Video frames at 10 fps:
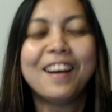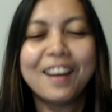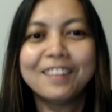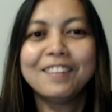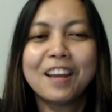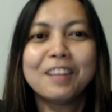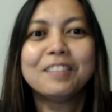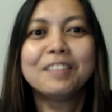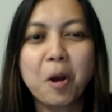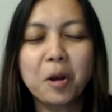I like
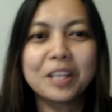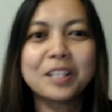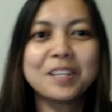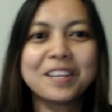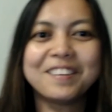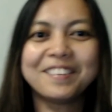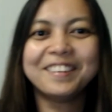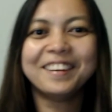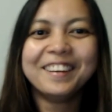talking to you.